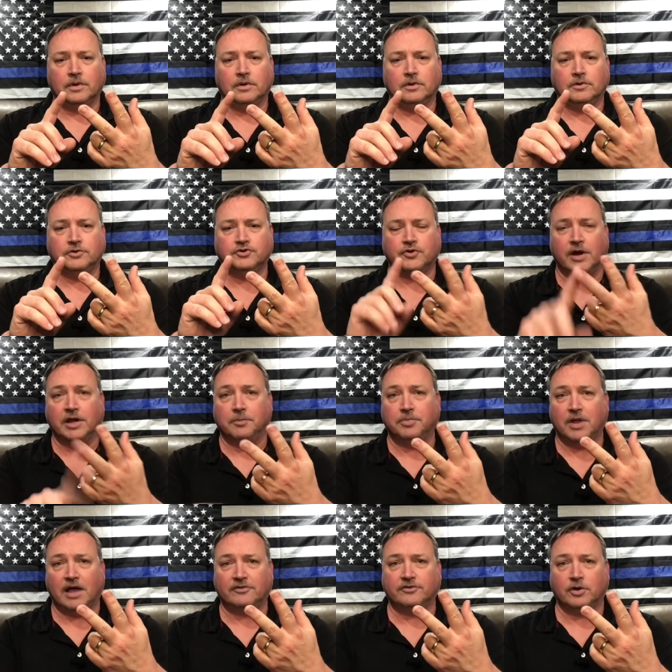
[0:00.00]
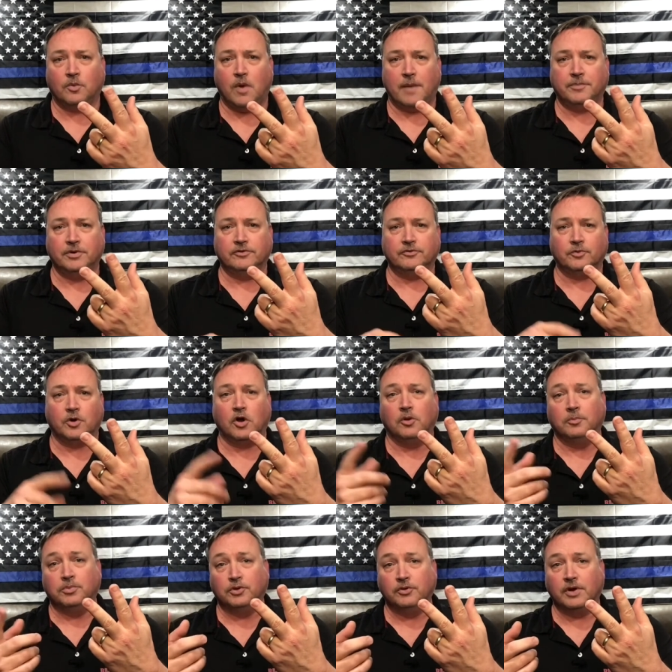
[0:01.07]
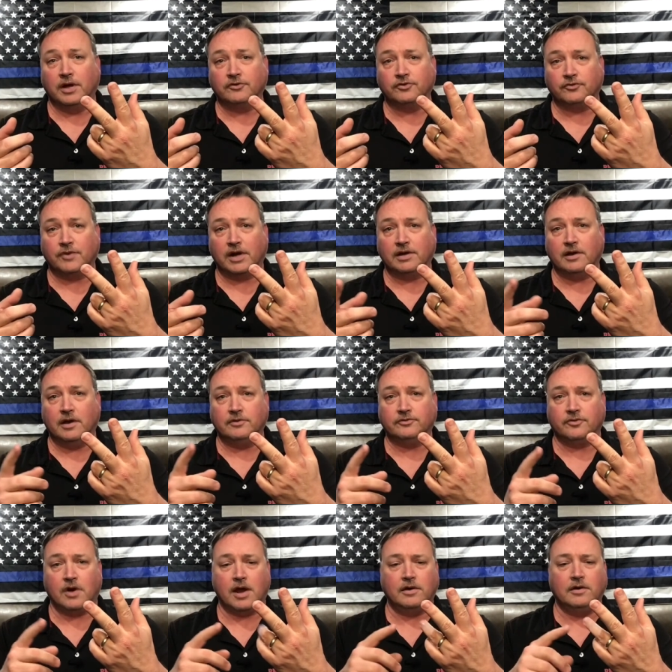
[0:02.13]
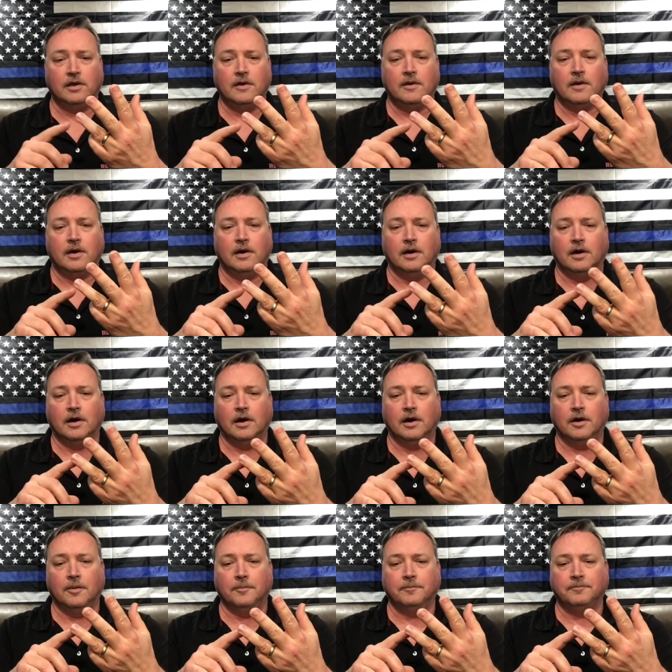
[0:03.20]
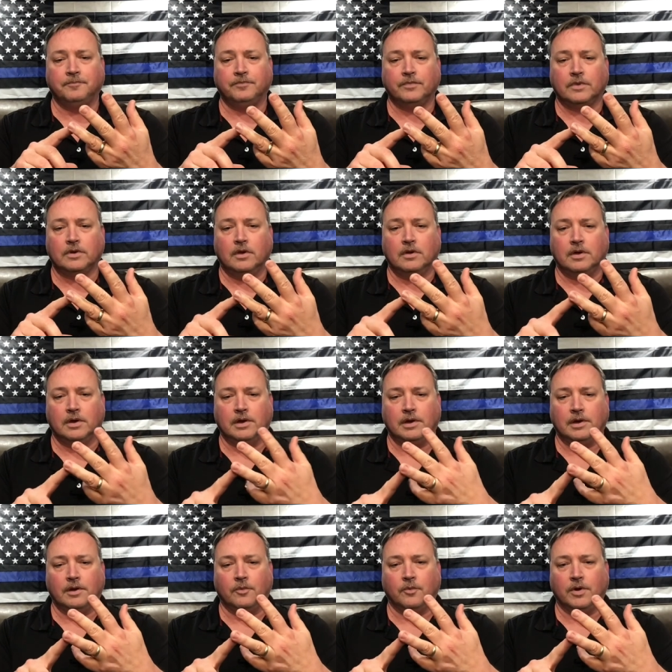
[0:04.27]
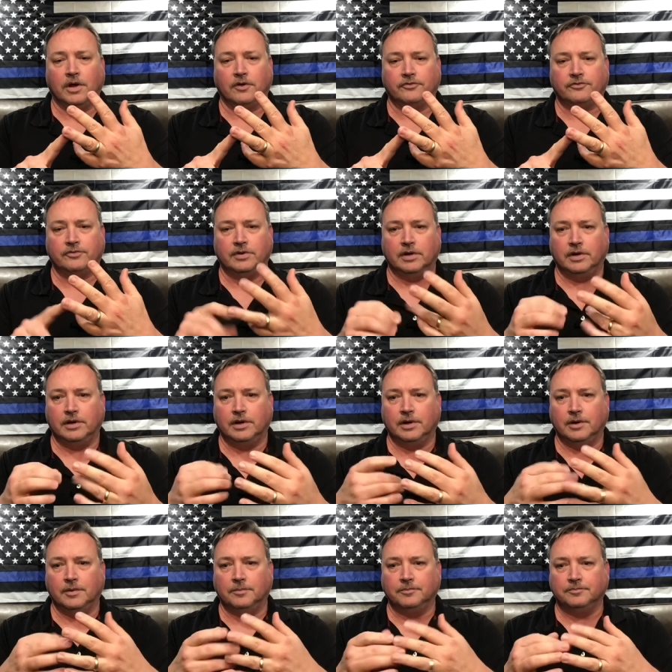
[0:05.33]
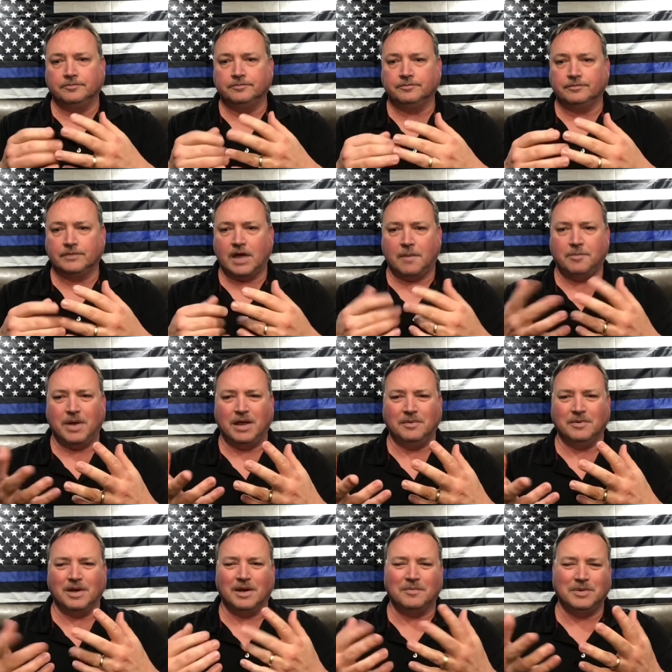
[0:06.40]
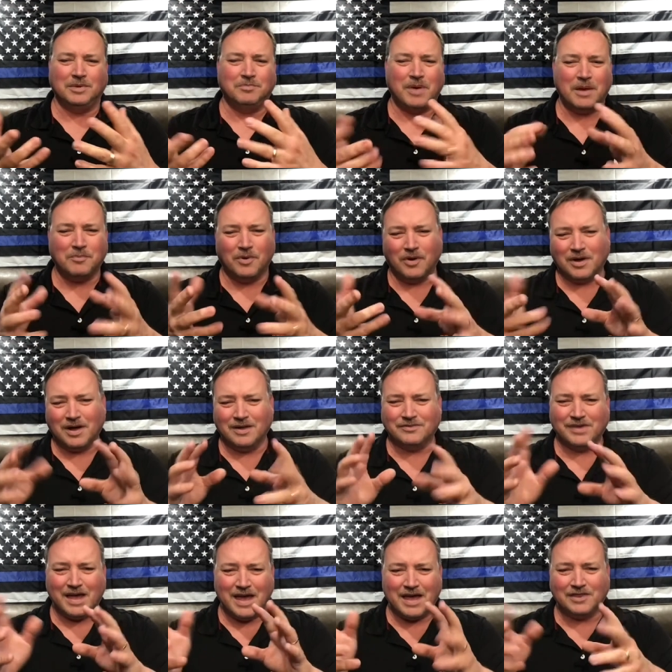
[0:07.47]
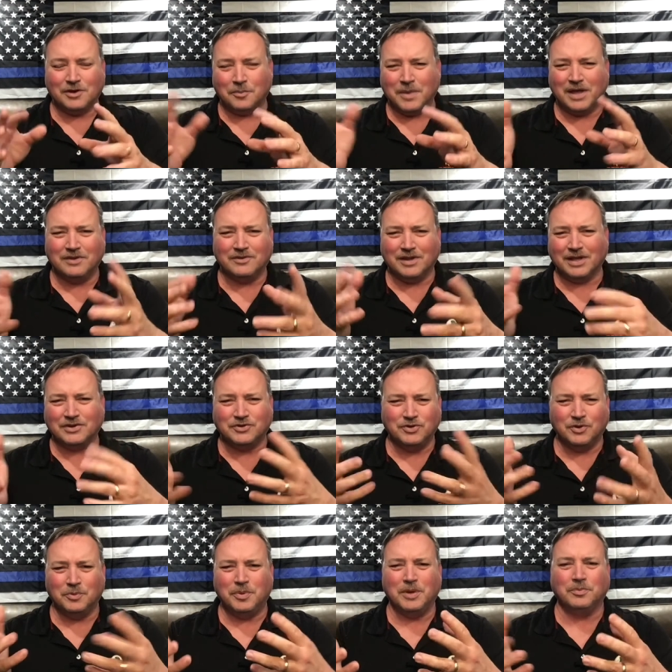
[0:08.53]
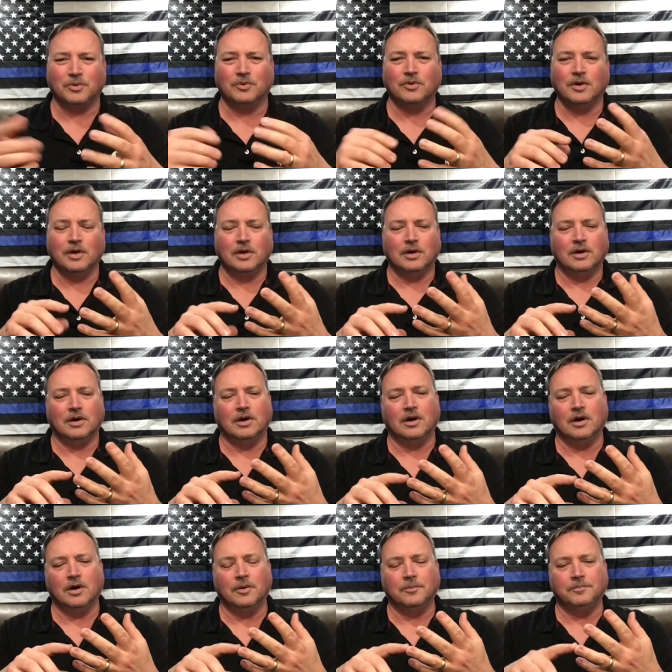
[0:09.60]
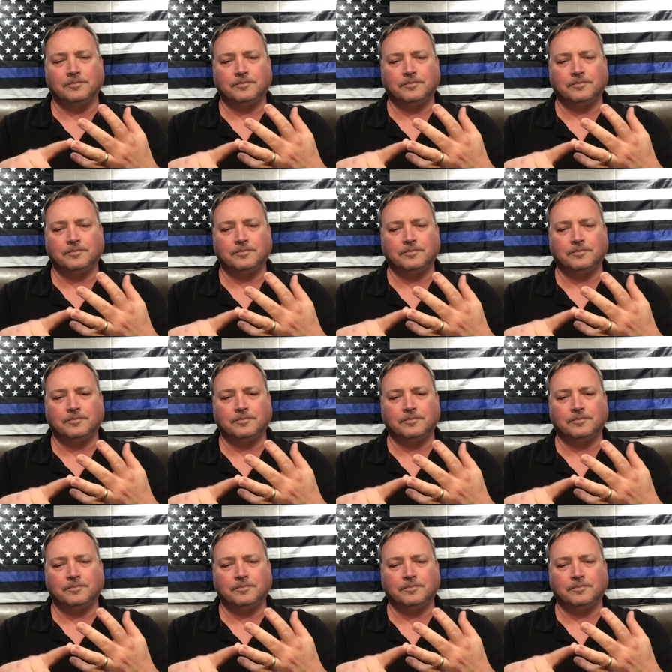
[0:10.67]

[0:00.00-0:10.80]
training plastic weapons, we call them blue guns or red guns, right? What else? Not paint. I mean, paintball guns. They're made to like shoot at people. How